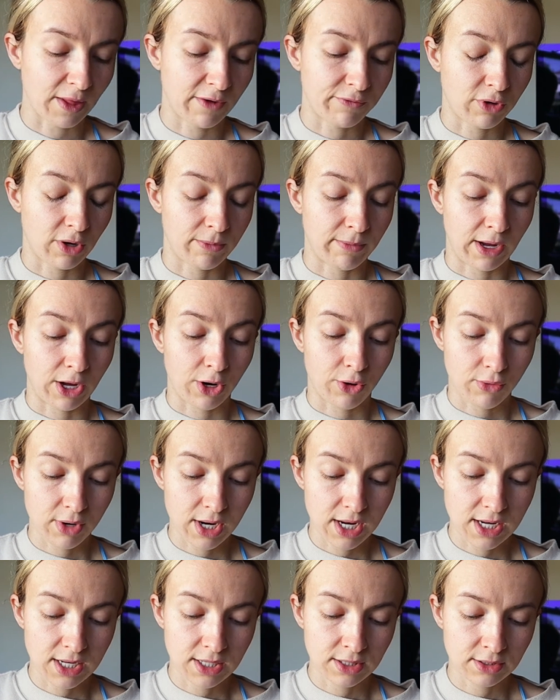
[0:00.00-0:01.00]
I've got my
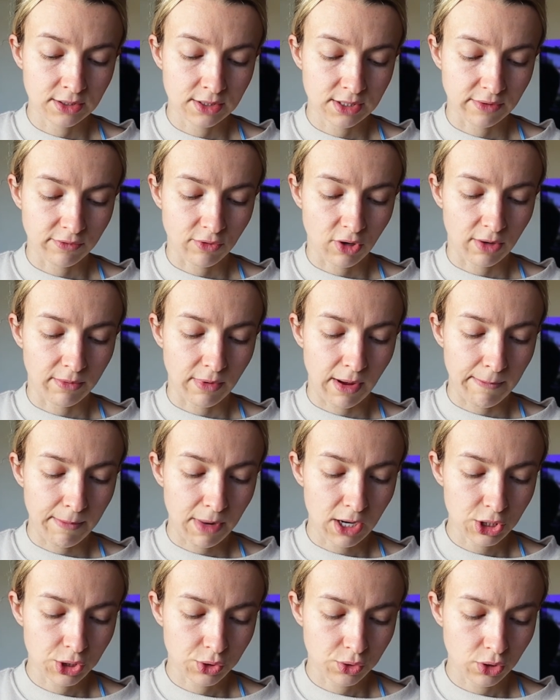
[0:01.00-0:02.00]
greens, I've got my
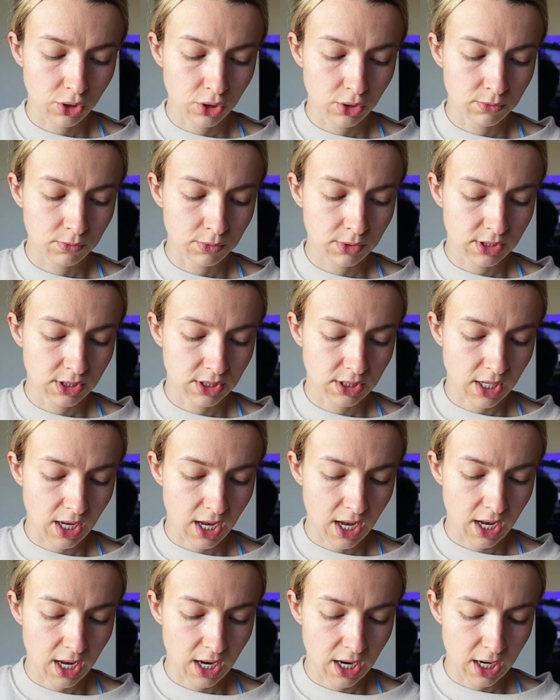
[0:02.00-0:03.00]
mushrooms,
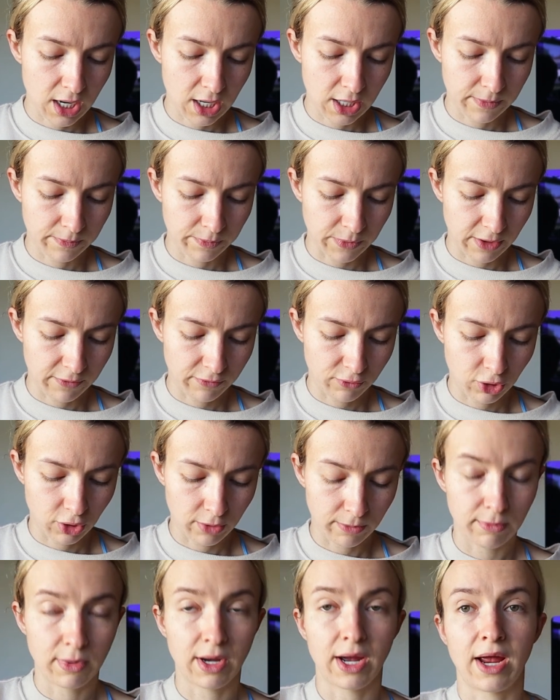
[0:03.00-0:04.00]
and I've
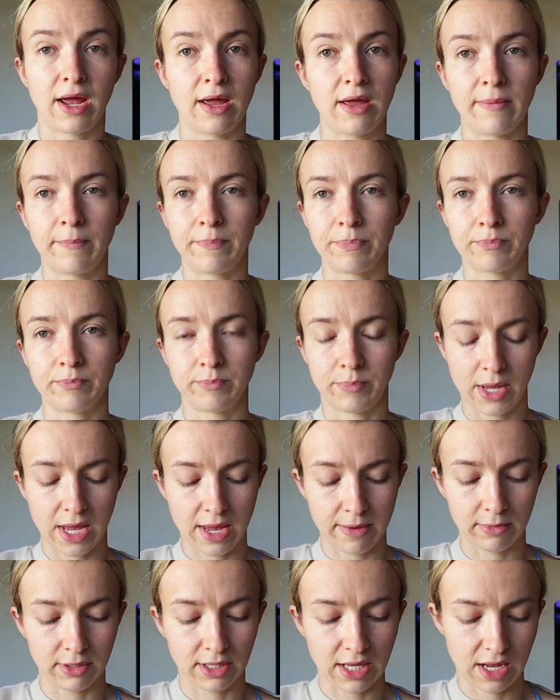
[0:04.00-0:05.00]
got my
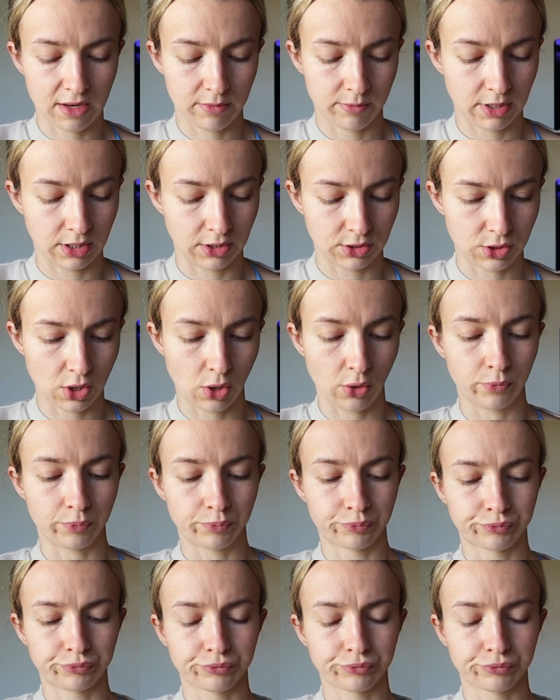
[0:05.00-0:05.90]
Himalayan pink salt.